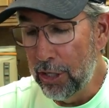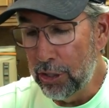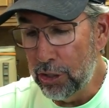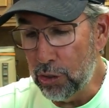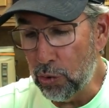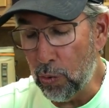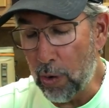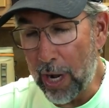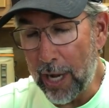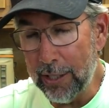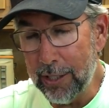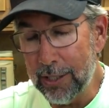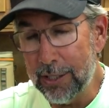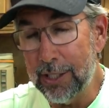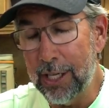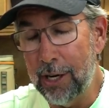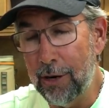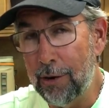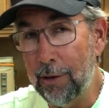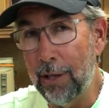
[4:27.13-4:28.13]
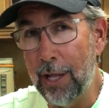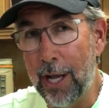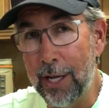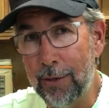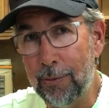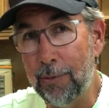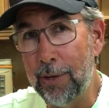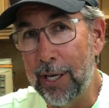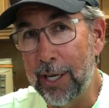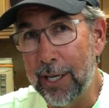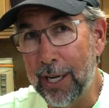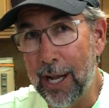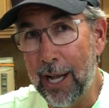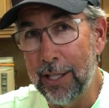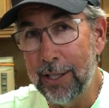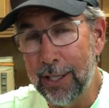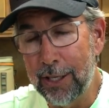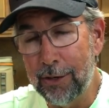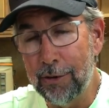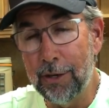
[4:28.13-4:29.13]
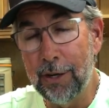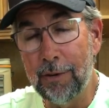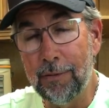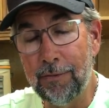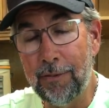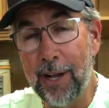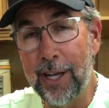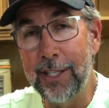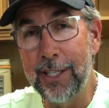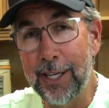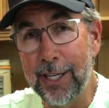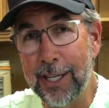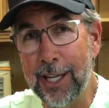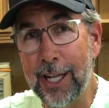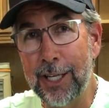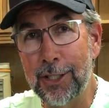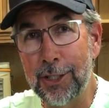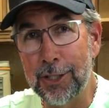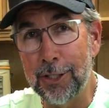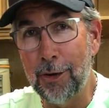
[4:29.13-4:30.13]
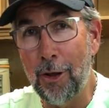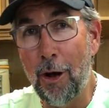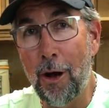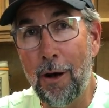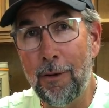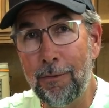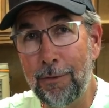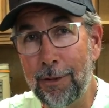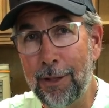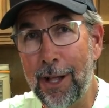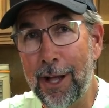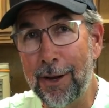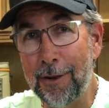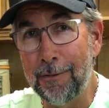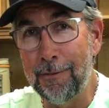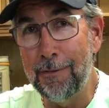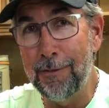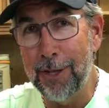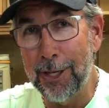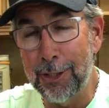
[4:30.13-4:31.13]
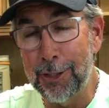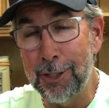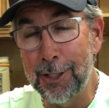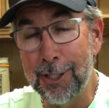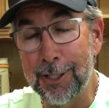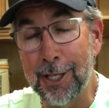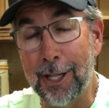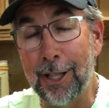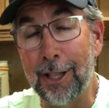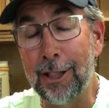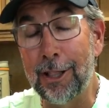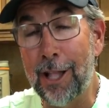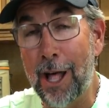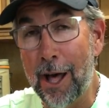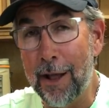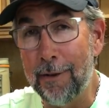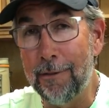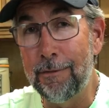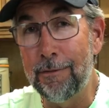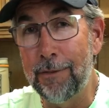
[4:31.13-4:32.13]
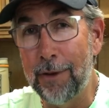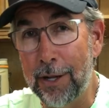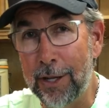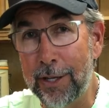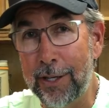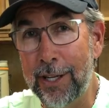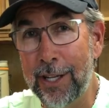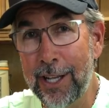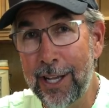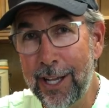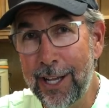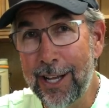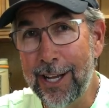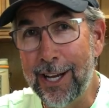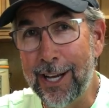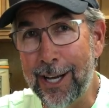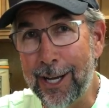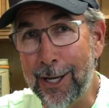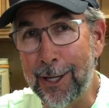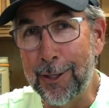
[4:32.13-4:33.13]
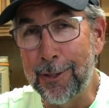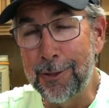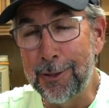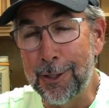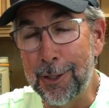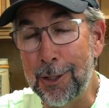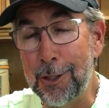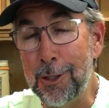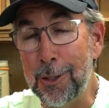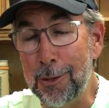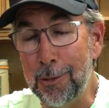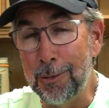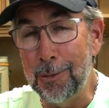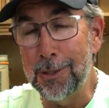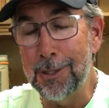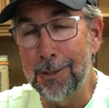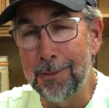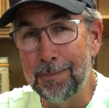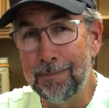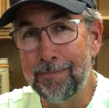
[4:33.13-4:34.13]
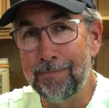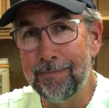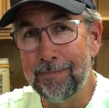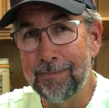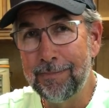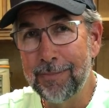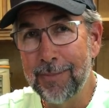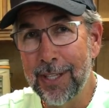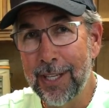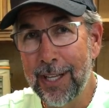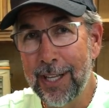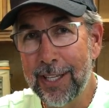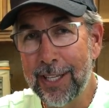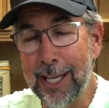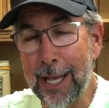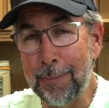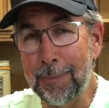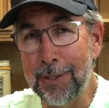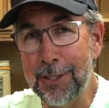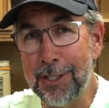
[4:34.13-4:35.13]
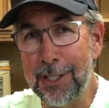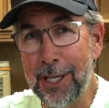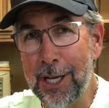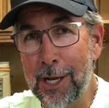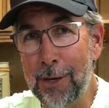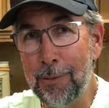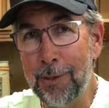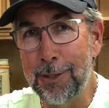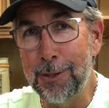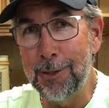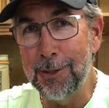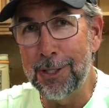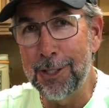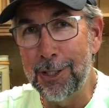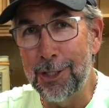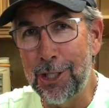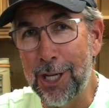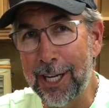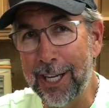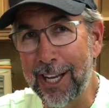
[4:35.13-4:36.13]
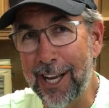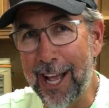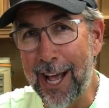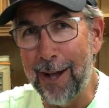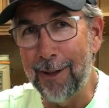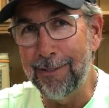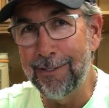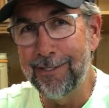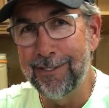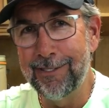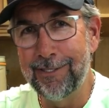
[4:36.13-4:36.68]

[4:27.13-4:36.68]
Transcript: try this Carolina rig. I think you're going to find that it catches an awful lot of fish and it's a lot of fun to use. Captain C.A. Richardson checking out.